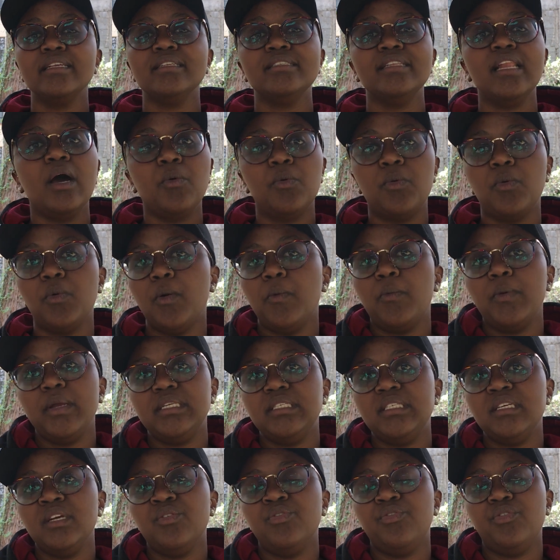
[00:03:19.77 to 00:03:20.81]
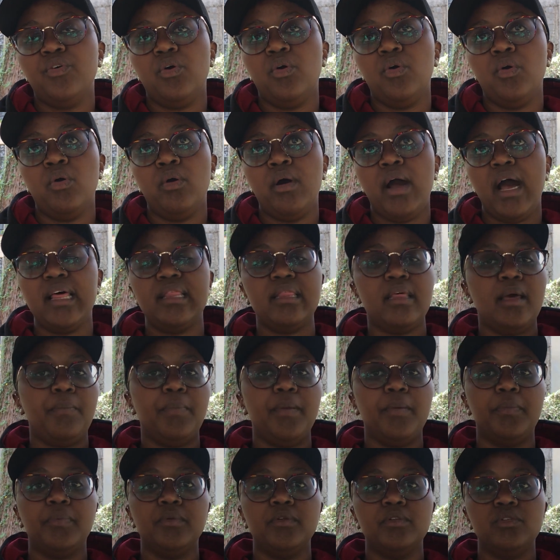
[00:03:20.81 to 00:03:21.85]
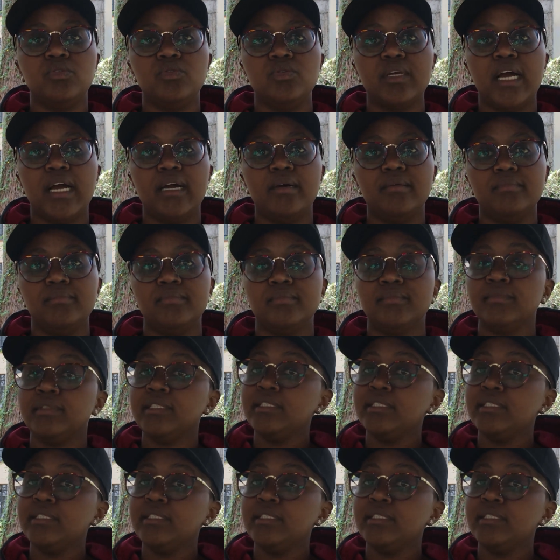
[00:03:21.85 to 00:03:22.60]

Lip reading: Now we were waiting for other people to come.